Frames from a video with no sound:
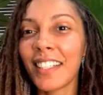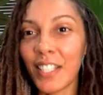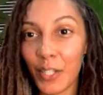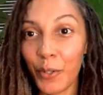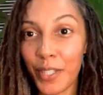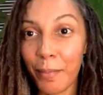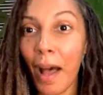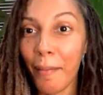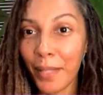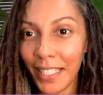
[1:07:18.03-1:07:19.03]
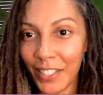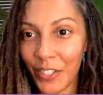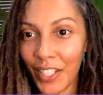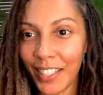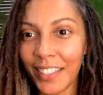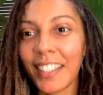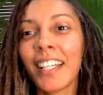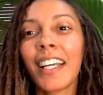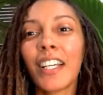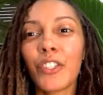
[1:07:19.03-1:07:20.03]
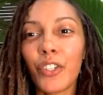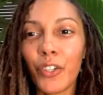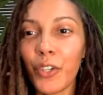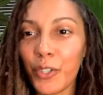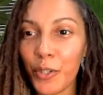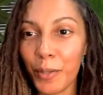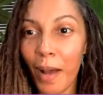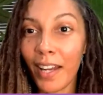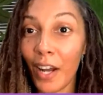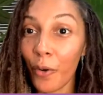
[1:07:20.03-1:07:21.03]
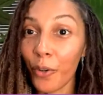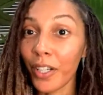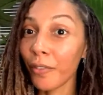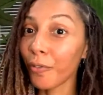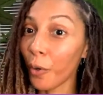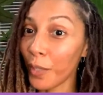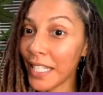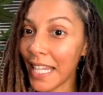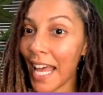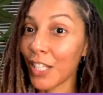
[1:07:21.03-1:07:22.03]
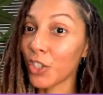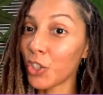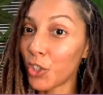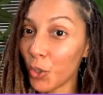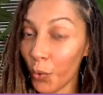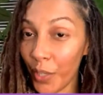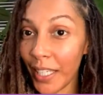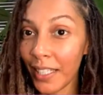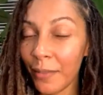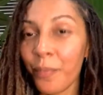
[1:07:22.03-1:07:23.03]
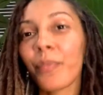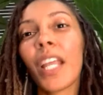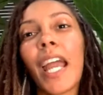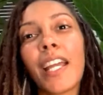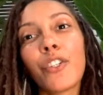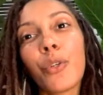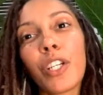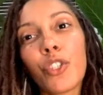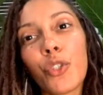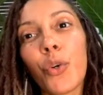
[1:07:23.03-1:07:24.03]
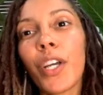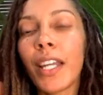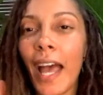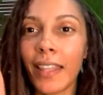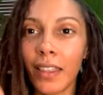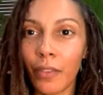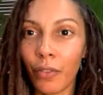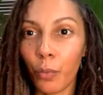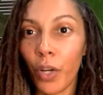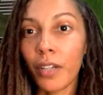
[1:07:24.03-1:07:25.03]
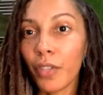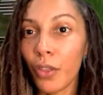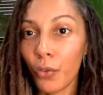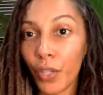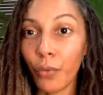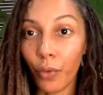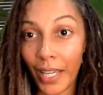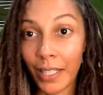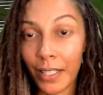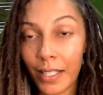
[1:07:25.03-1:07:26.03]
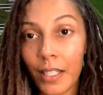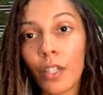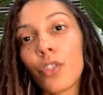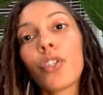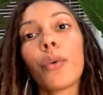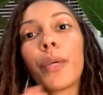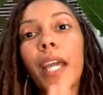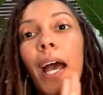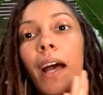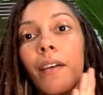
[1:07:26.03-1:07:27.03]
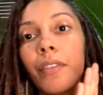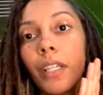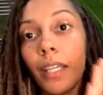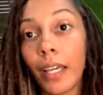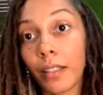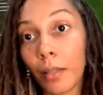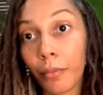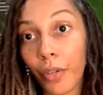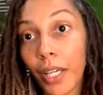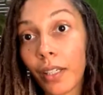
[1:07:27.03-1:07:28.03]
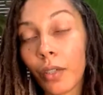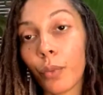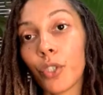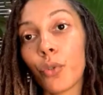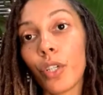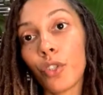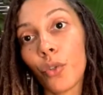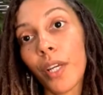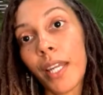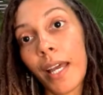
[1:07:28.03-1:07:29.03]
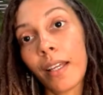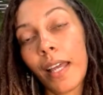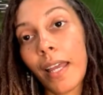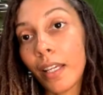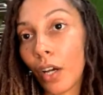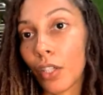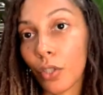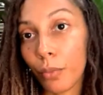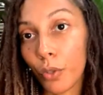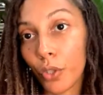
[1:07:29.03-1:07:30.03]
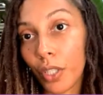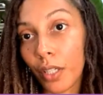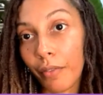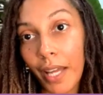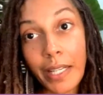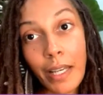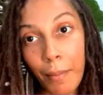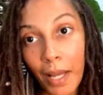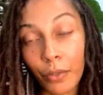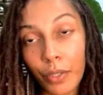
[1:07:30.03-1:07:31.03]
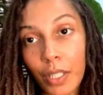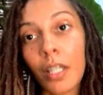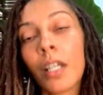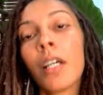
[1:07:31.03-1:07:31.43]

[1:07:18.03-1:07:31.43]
the Tehuti Ma'at militia. You can go to tehutimaat.org/join, and you can join at one of the 3 ranks. So we have the Kingdom rank, which you can join at any contribution of any amount,